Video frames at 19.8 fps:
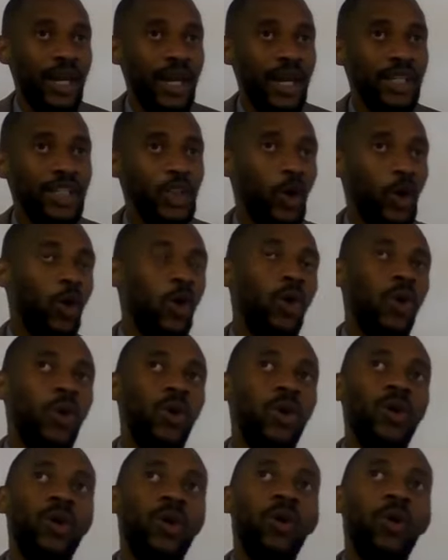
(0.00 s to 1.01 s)

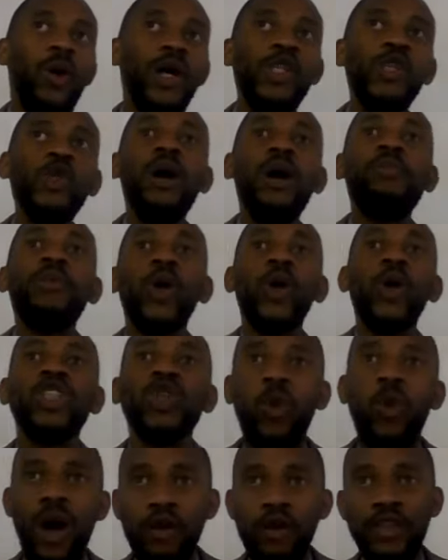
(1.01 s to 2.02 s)
So when you approach
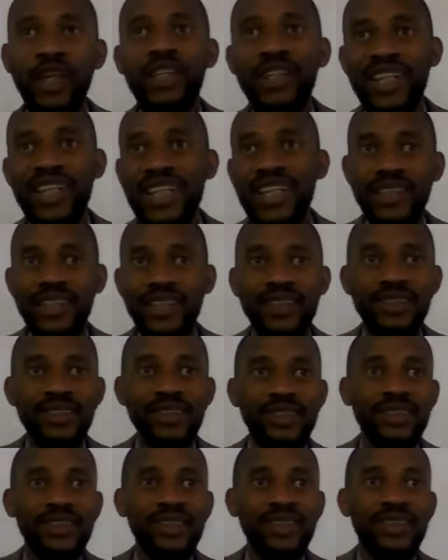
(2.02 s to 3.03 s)
one of the three,
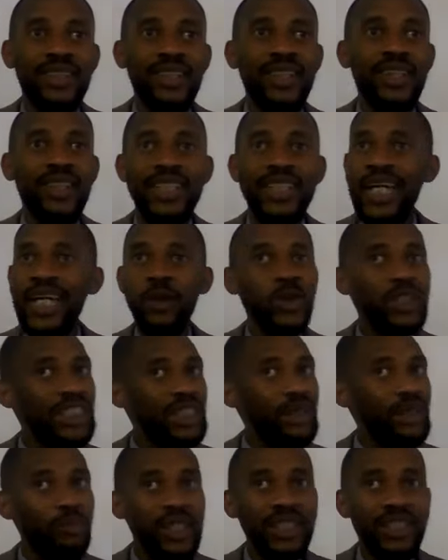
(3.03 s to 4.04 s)
they will
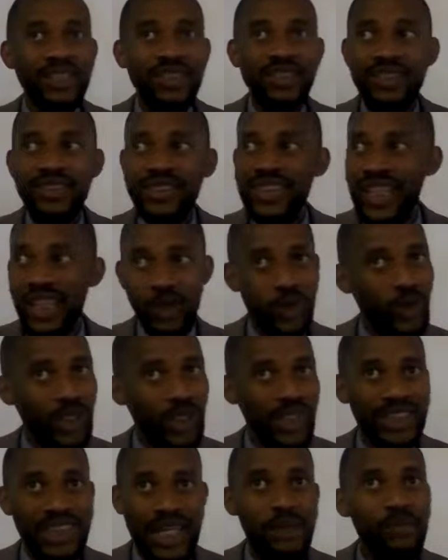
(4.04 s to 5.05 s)
simply tell you
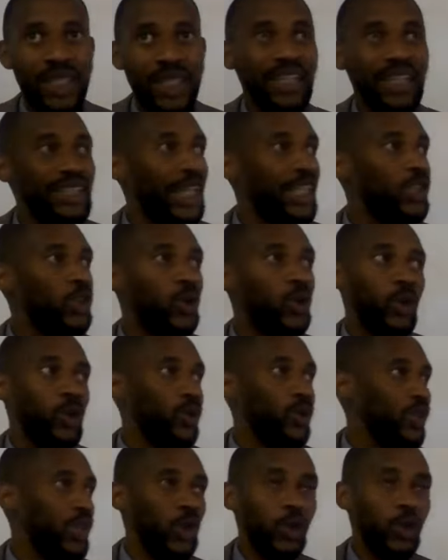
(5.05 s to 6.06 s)
the same thing that
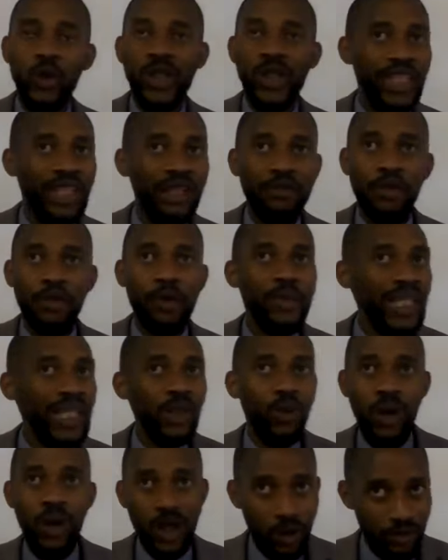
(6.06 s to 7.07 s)
you, you will hear from
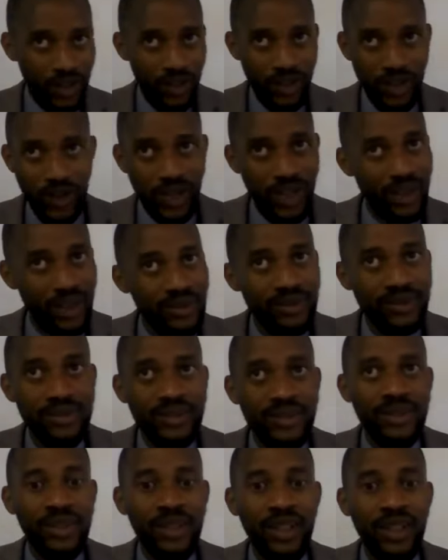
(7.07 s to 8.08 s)
any one of the three.
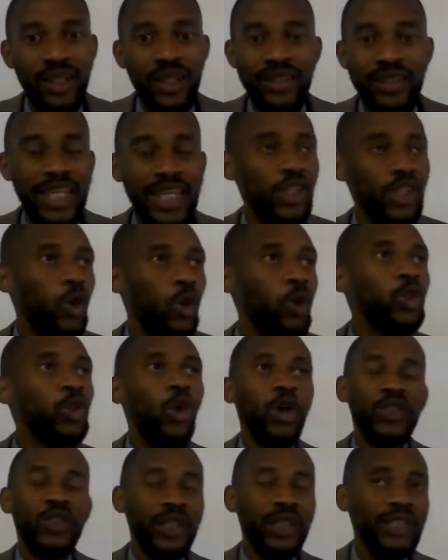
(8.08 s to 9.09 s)
They don't
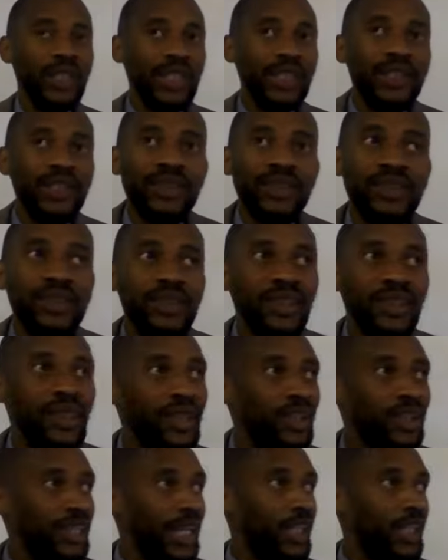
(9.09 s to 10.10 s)
contradict.
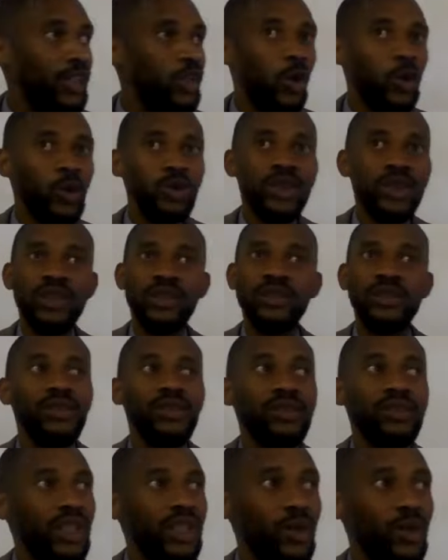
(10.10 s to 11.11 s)
They don't,
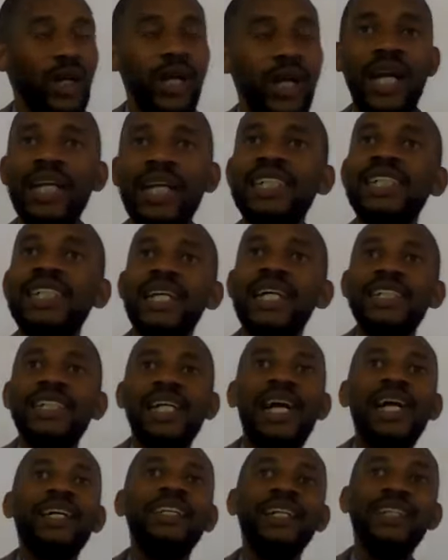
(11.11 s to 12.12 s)
you know, it's, it's
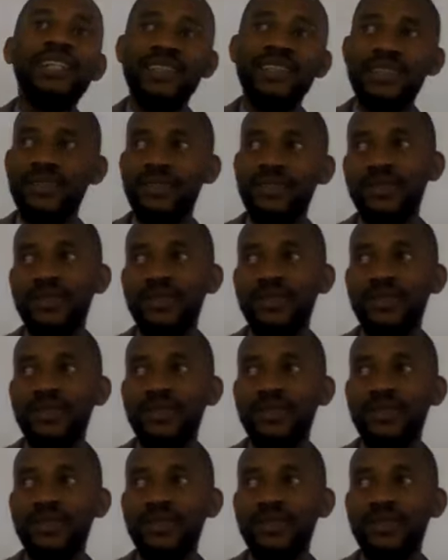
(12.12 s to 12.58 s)
like this.